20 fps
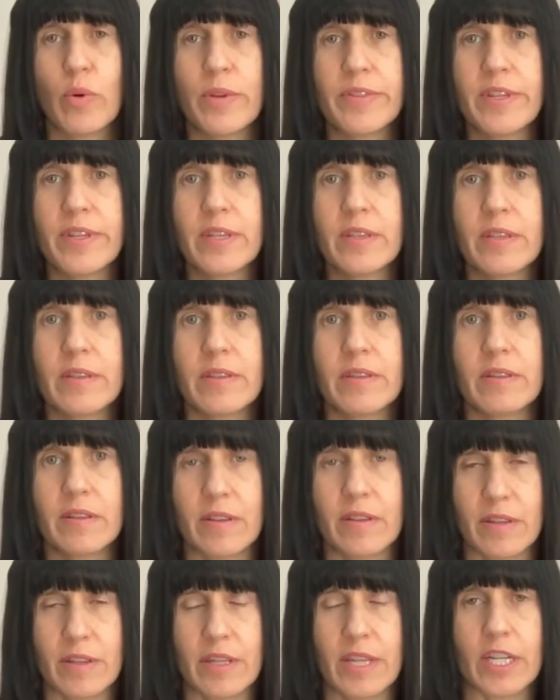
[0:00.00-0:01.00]
one thing
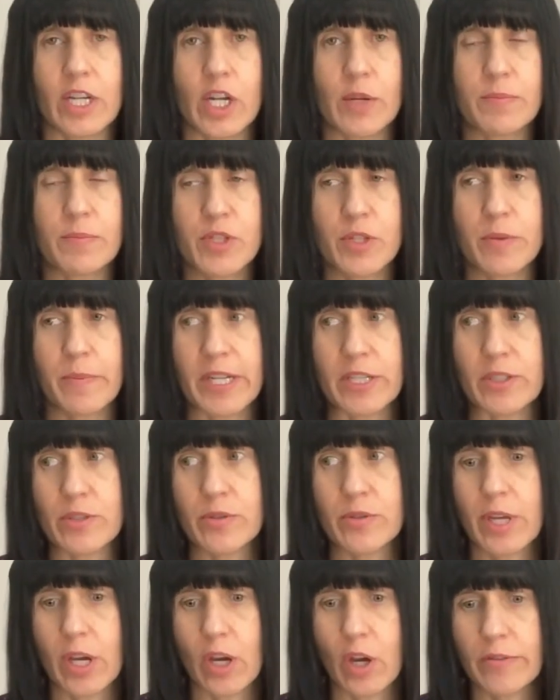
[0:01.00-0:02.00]
that comes to mind
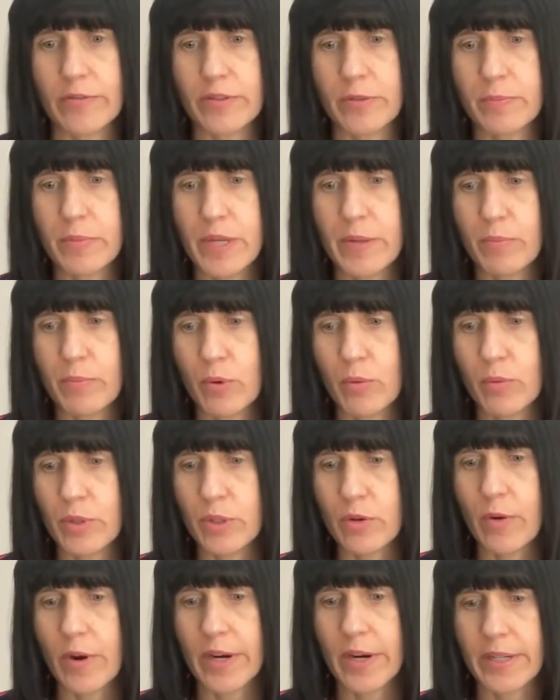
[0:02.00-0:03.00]
too, that often people
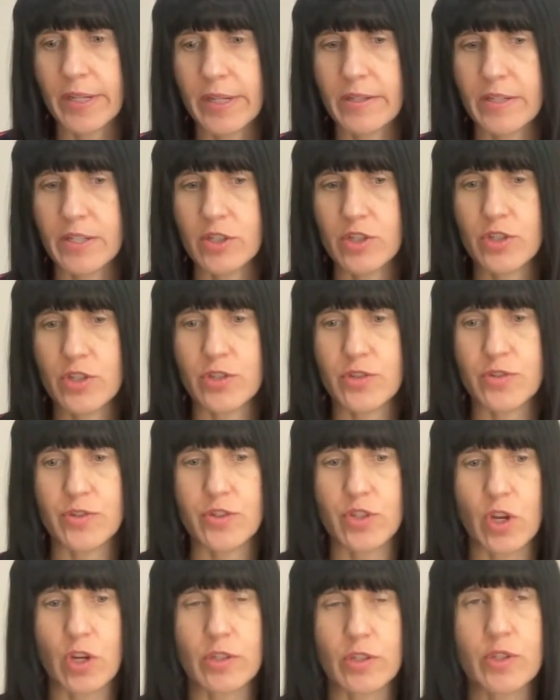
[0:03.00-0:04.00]
with chronic
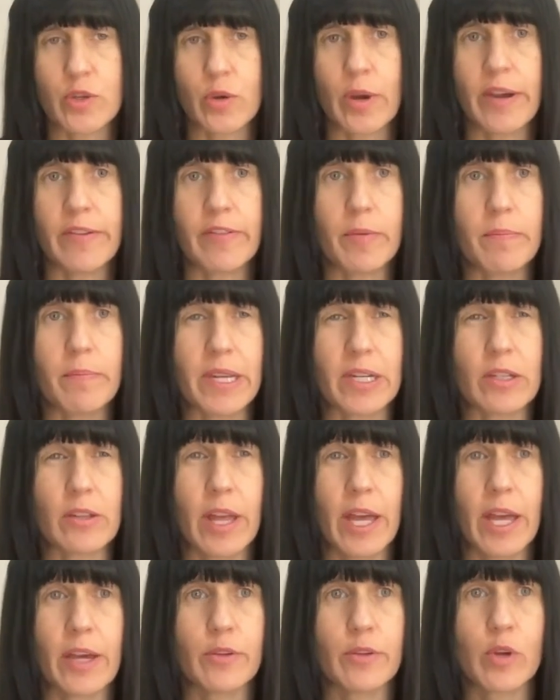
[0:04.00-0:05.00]
conditions also have a
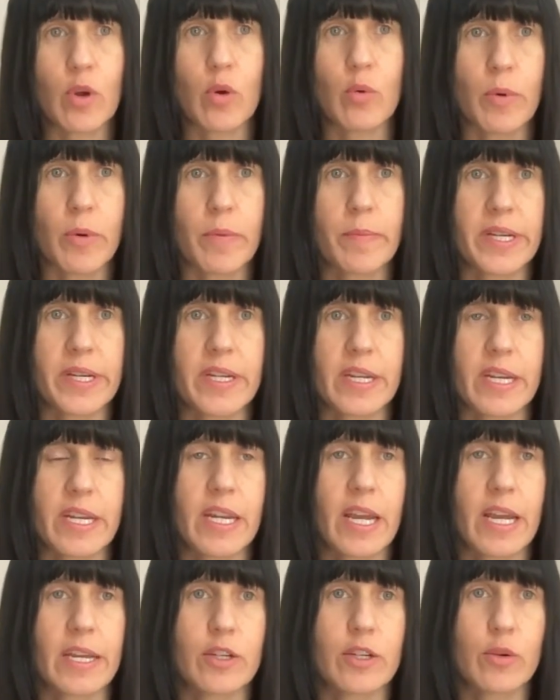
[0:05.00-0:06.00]
mental health
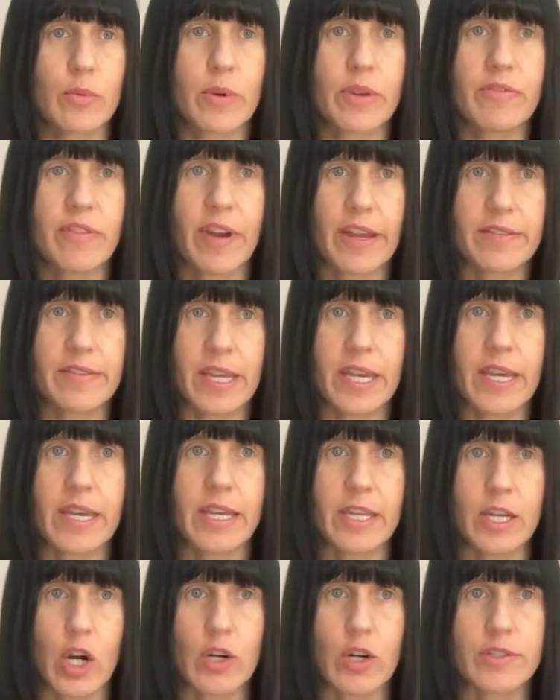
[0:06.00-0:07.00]
comorbidity. I know we find
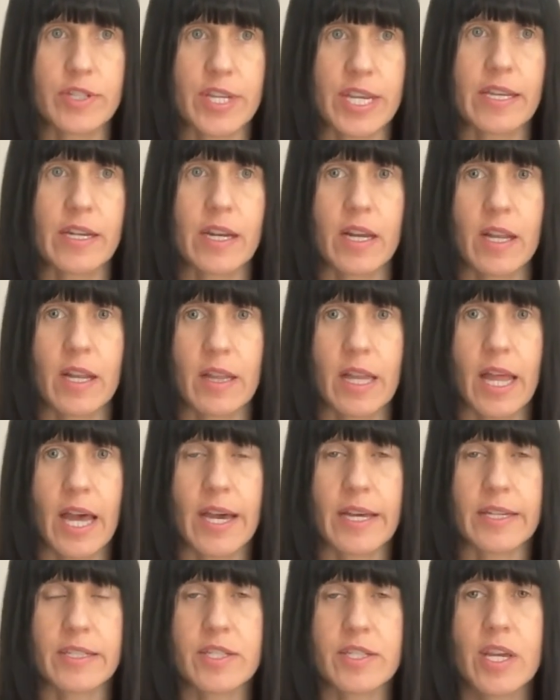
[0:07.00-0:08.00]
that in our data a
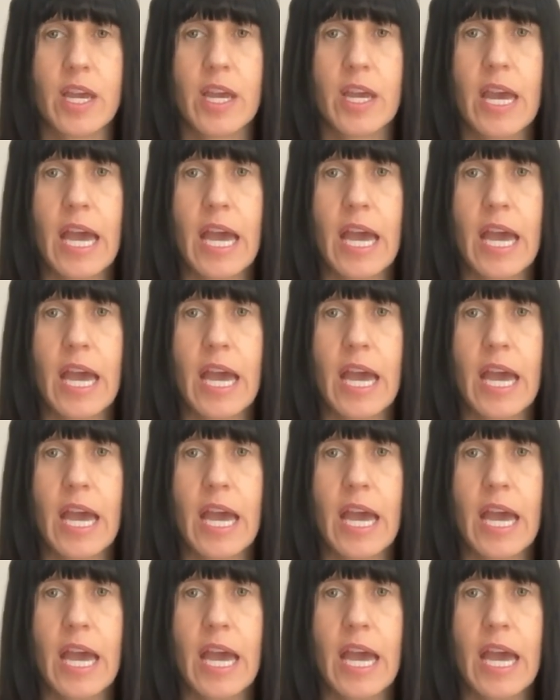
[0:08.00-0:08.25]
lot.